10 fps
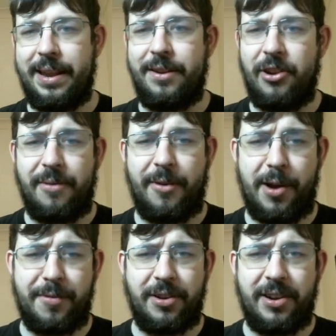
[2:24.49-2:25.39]
and you're
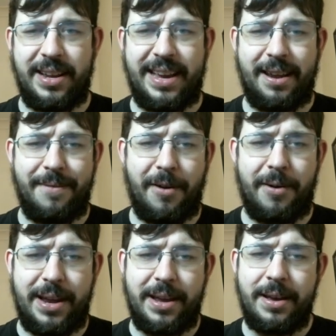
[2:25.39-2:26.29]
very often going to get a
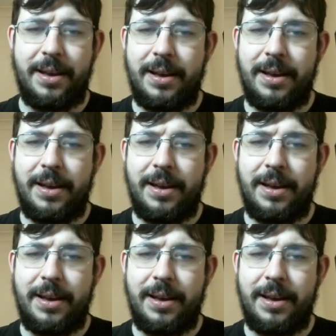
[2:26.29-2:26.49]
very